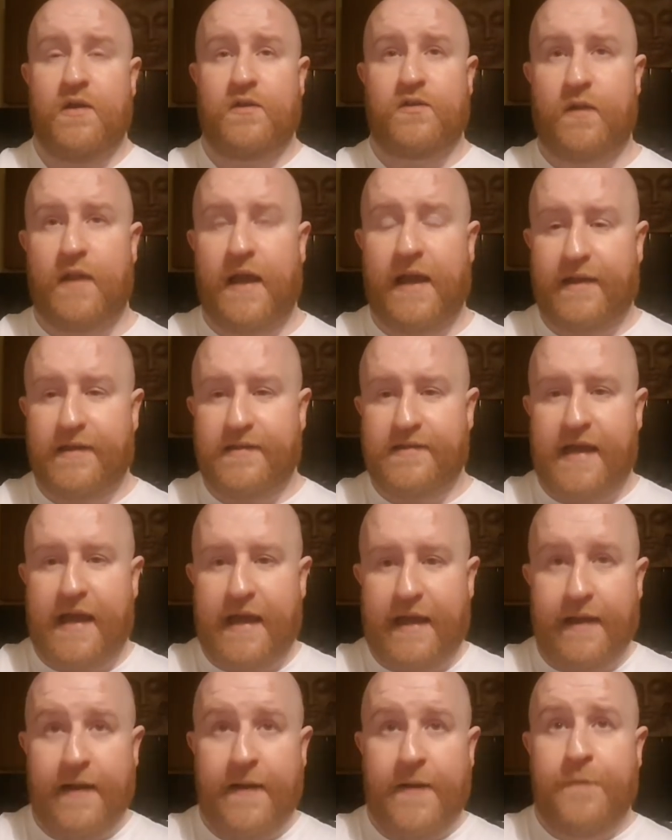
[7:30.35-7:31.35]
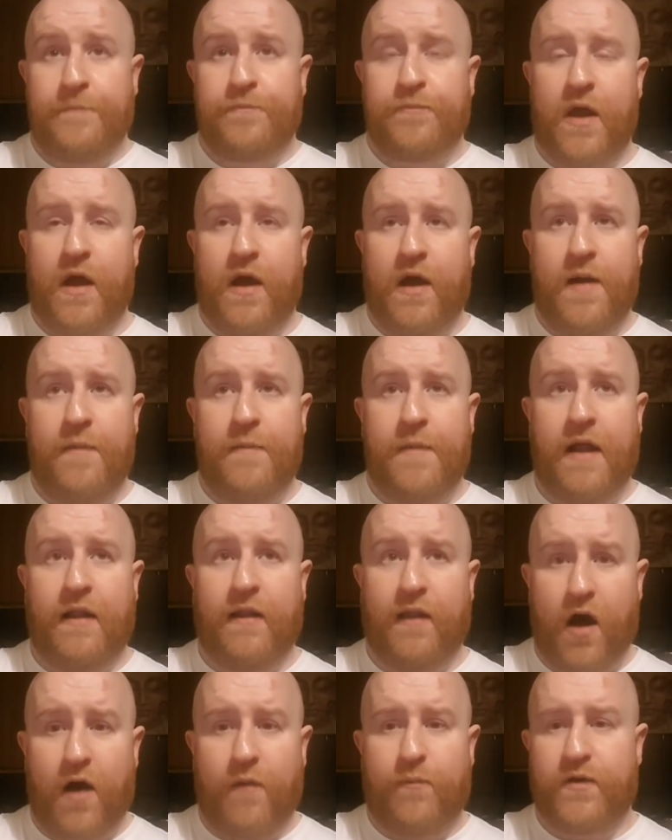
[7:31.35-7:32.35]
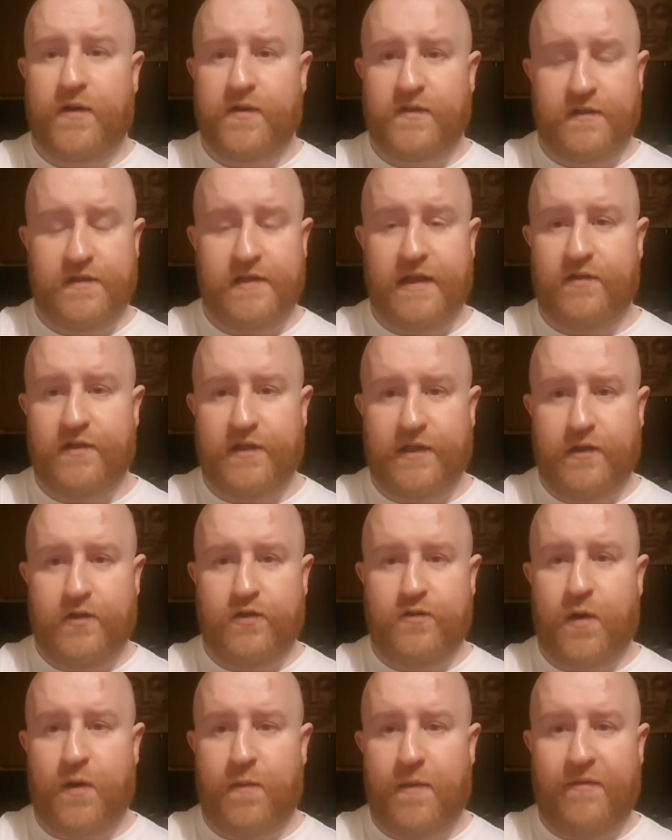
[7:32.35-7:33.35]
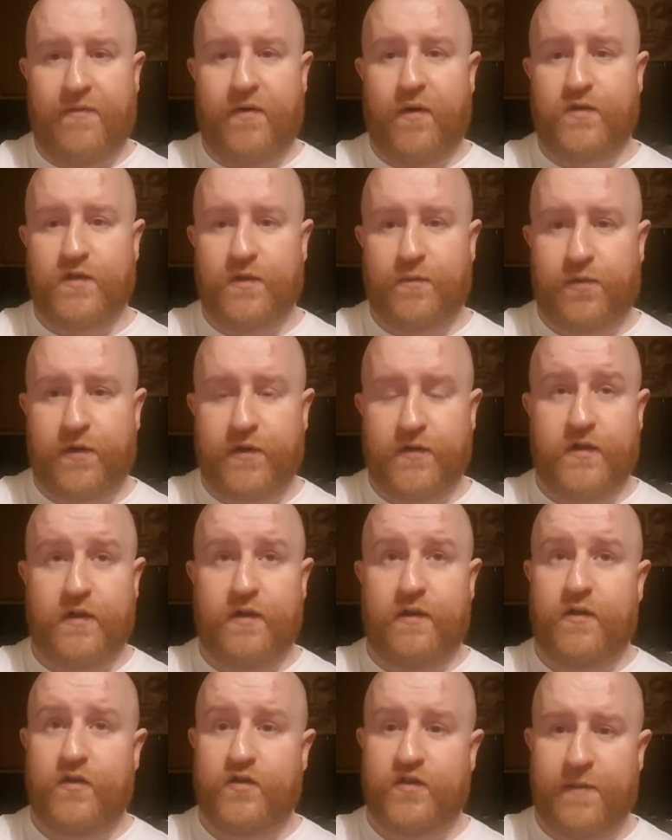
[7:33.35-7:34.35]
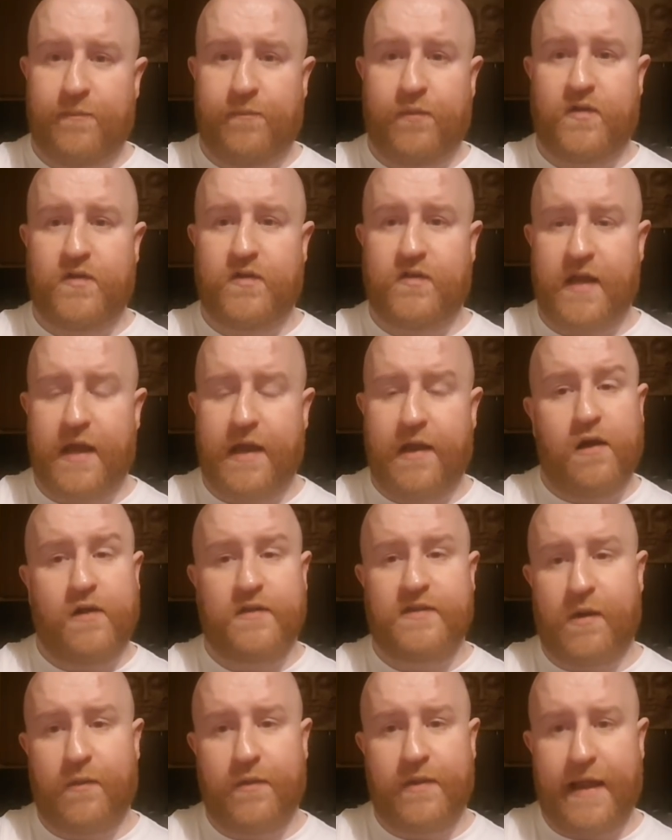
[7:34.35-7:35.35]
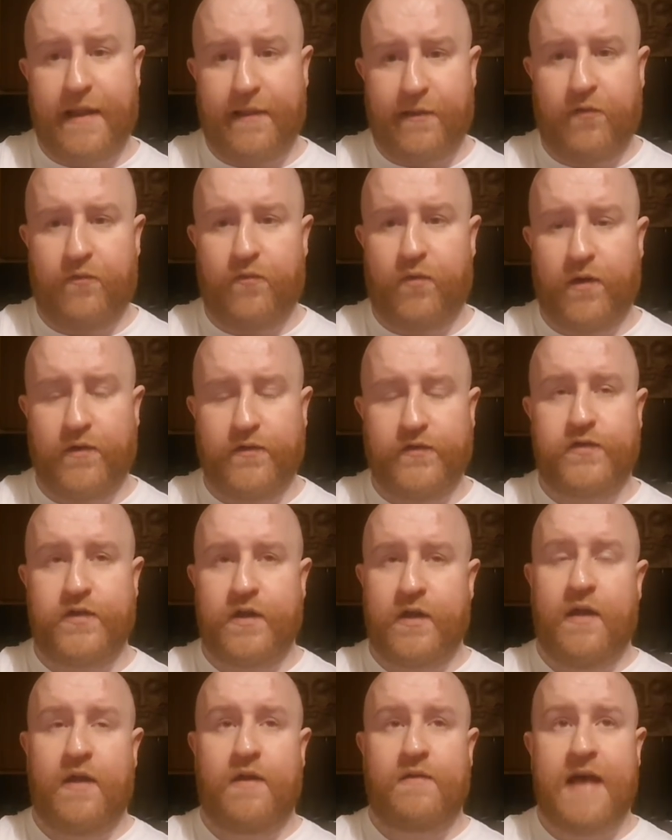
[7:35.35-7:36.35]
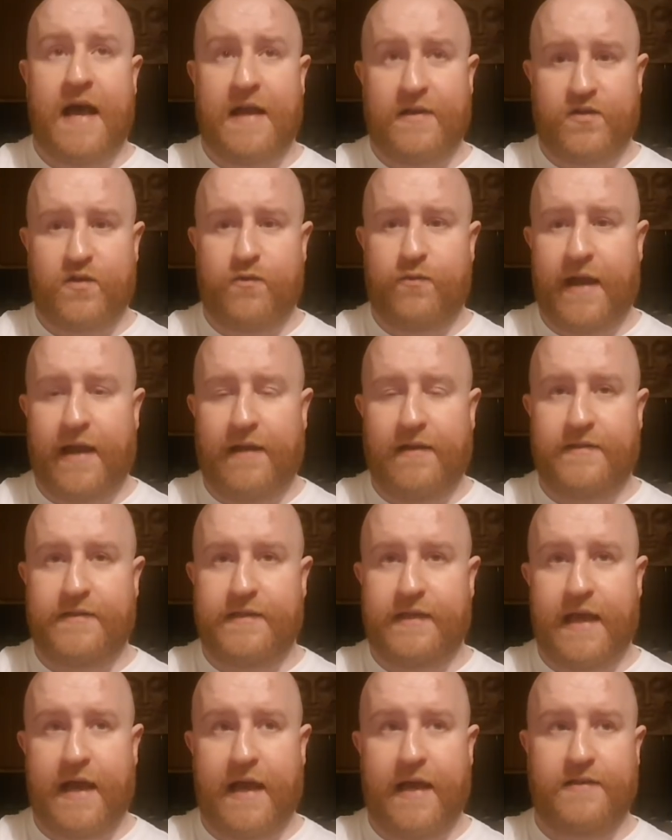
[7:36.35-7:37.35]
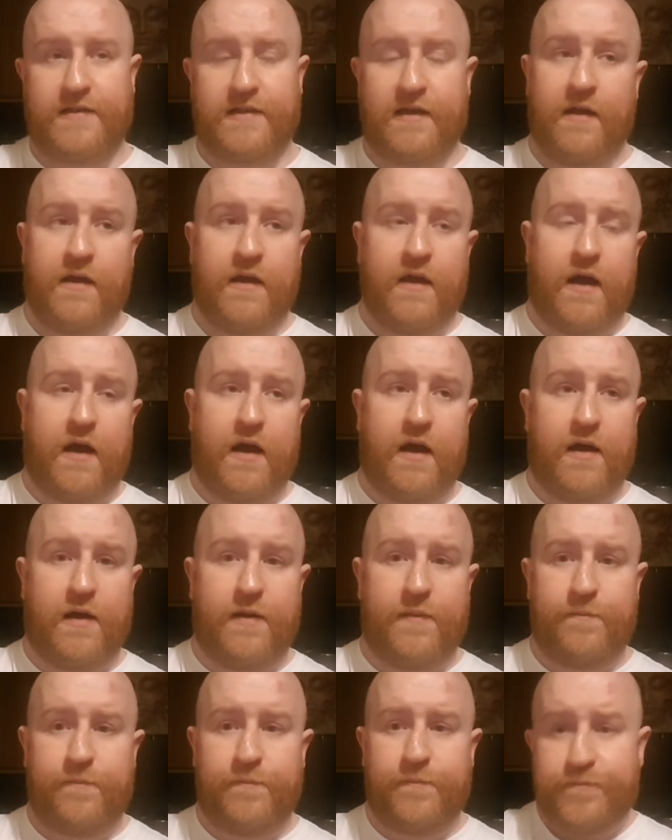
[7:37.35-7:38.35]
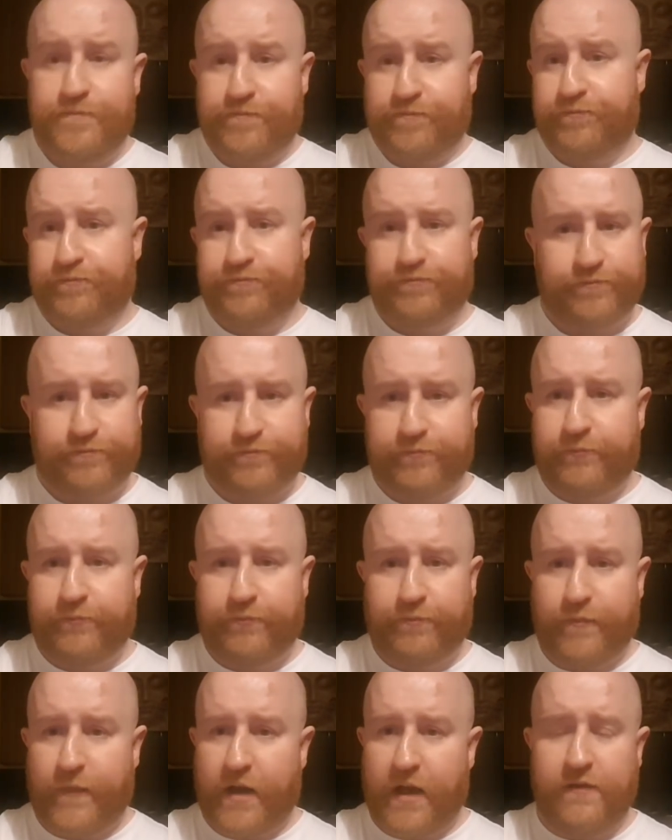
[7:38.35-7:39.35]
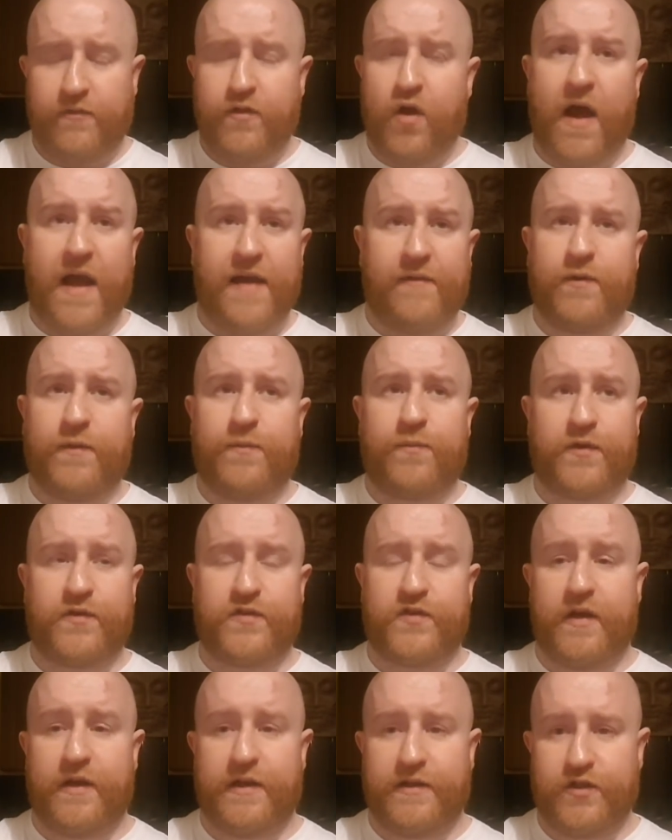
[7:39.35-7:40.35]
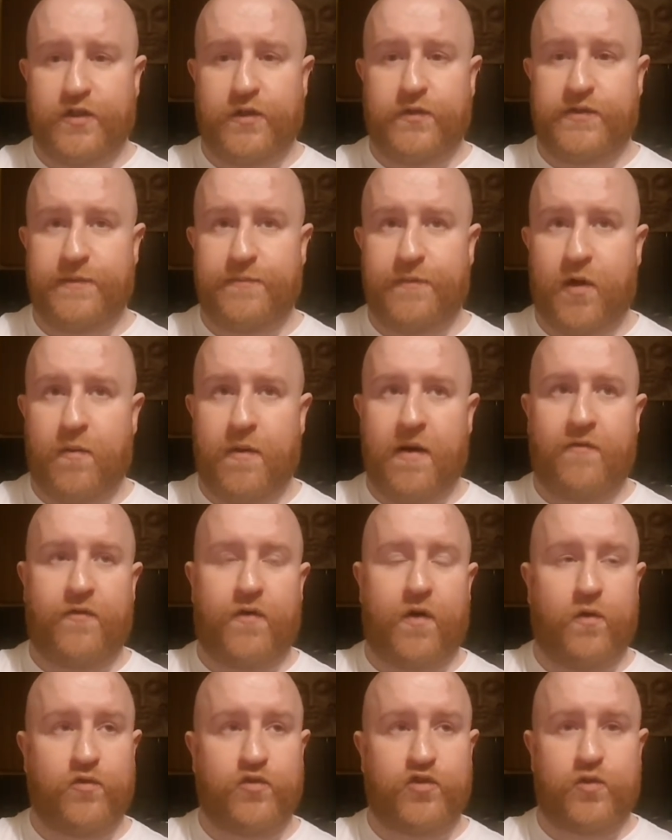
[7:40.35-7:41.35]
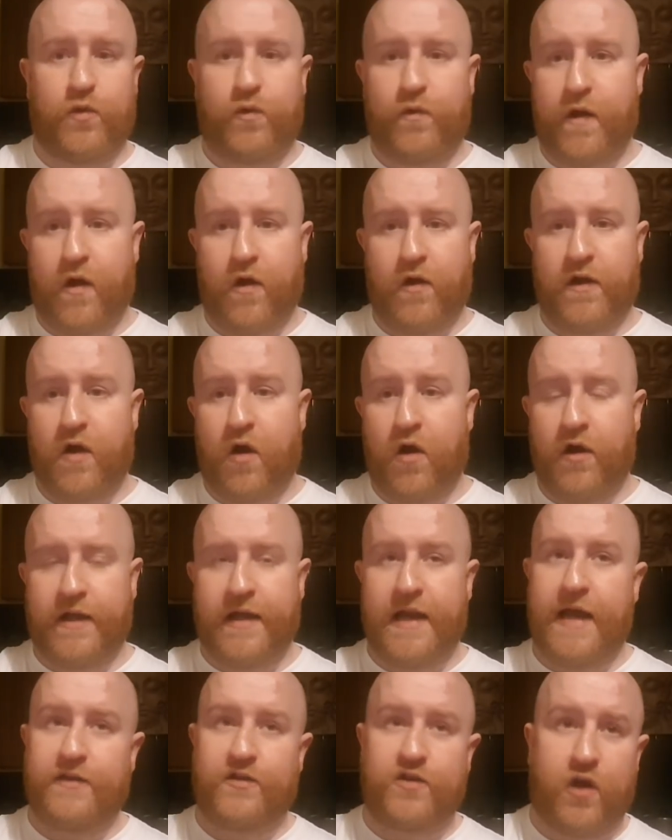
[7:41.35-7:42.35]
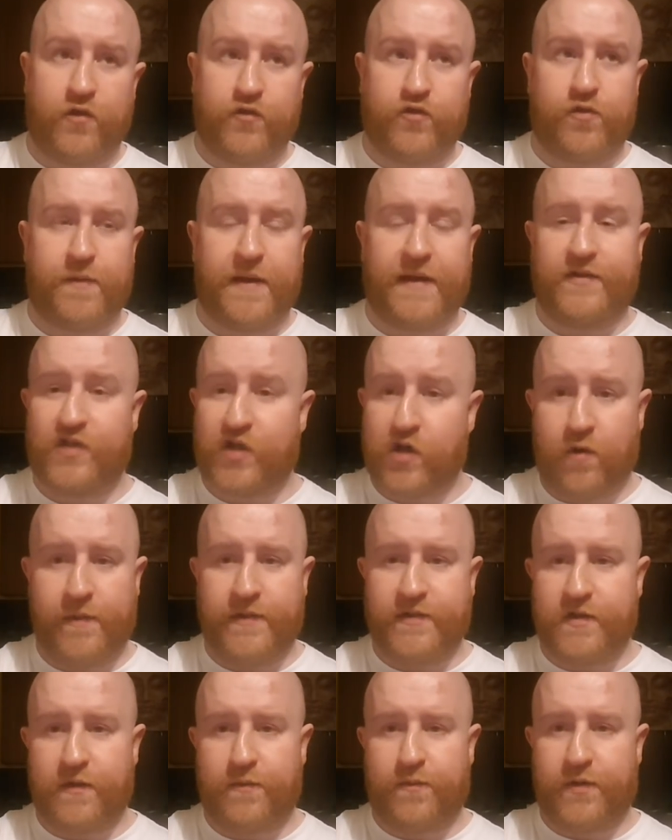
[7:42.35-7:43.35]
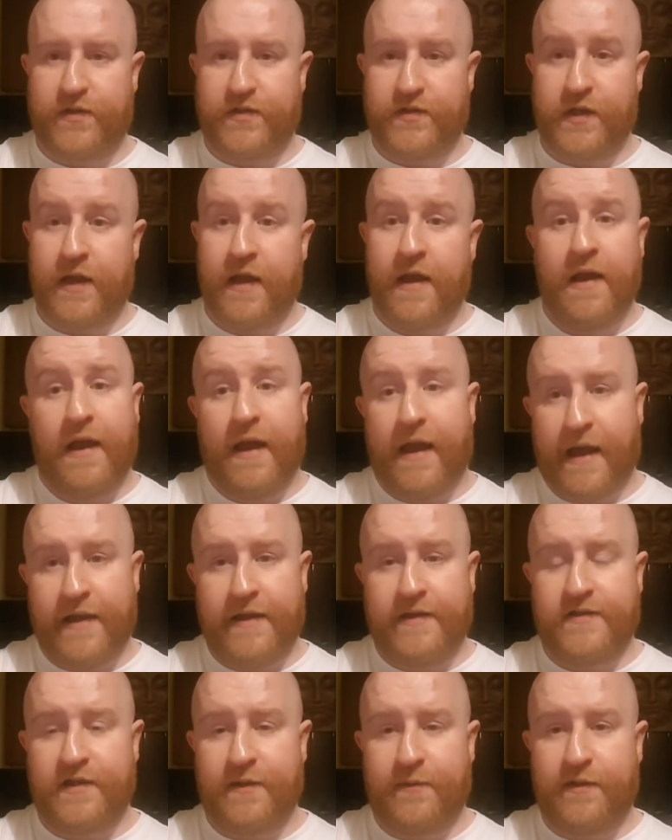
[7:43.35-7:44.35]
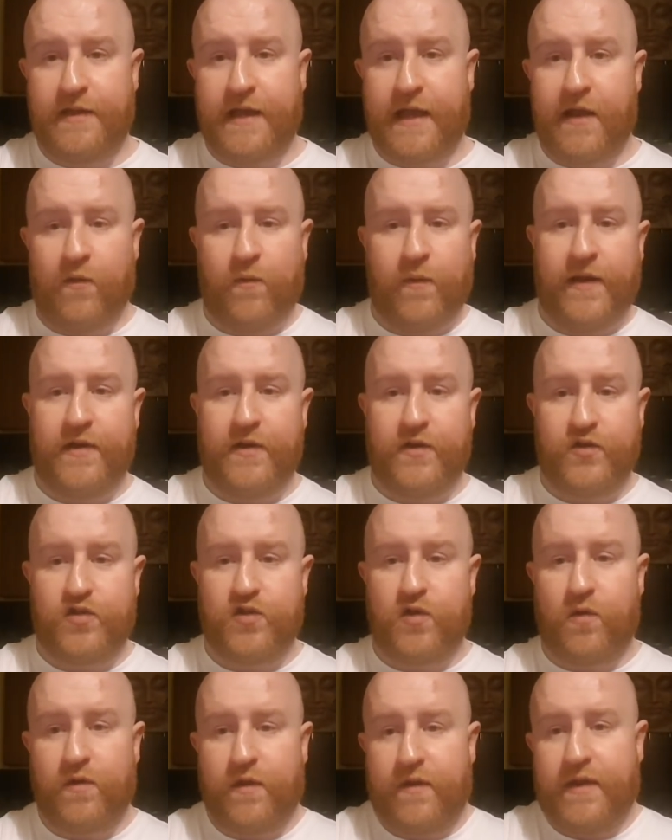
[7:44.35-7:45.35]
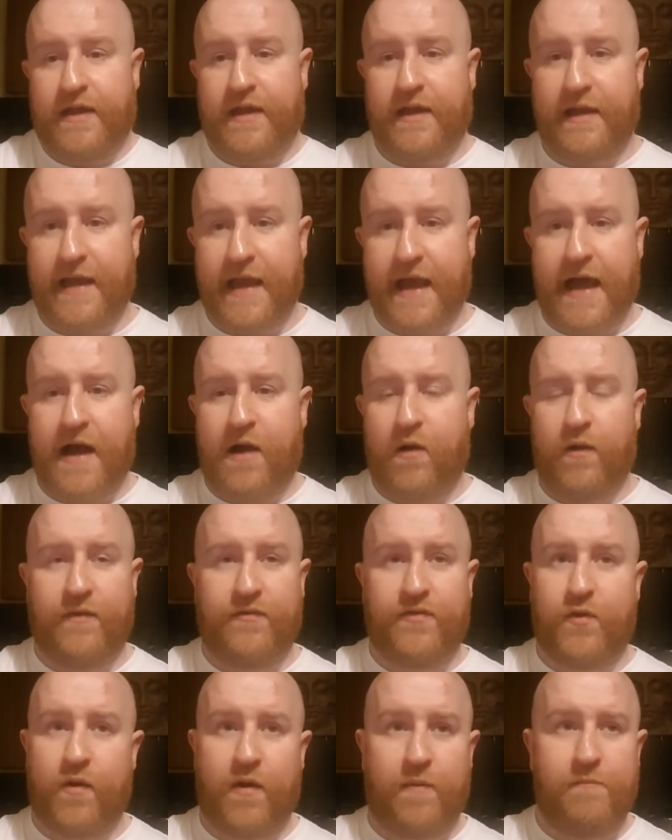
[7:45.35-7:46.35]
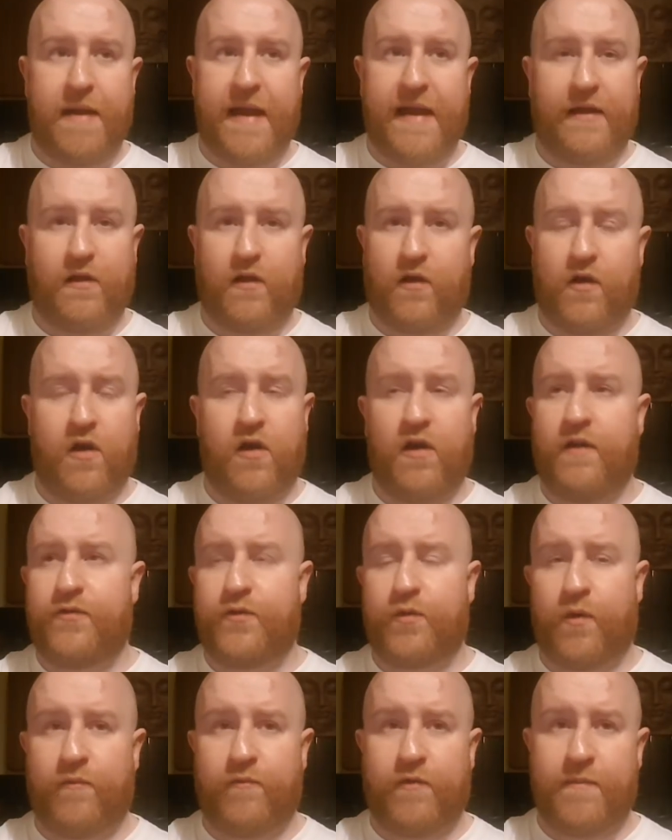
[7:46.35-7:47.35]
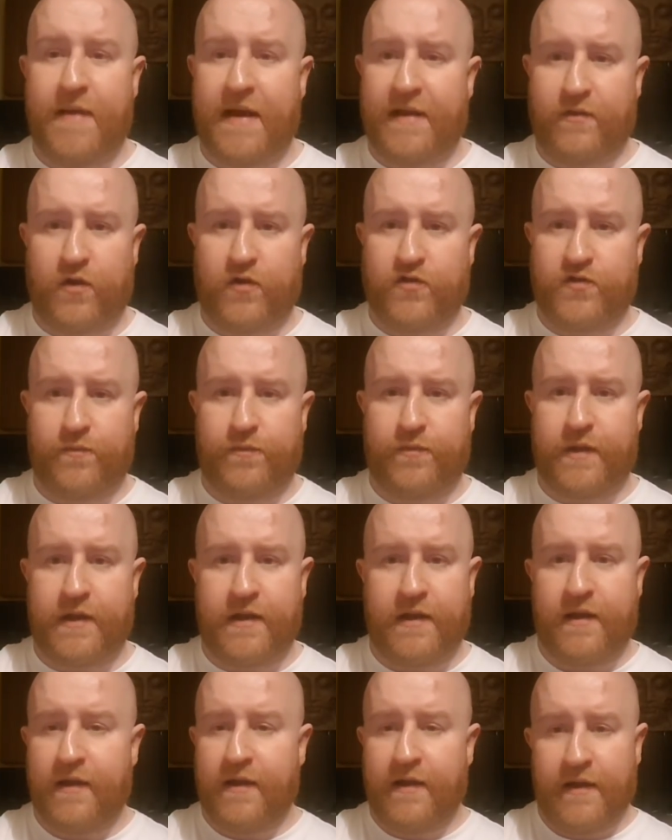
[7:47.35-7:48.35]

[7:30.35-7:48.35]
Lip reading: So like I say, a lot of prisoners actually use mobile phones in prison simply to stay in contact with their loved ones. That's the reality, guys. Not every prisoner is using mobile phones to organise contraband to come into the prison and intimidate a witness so that they can get out if they're on bail or if they're on remand or something.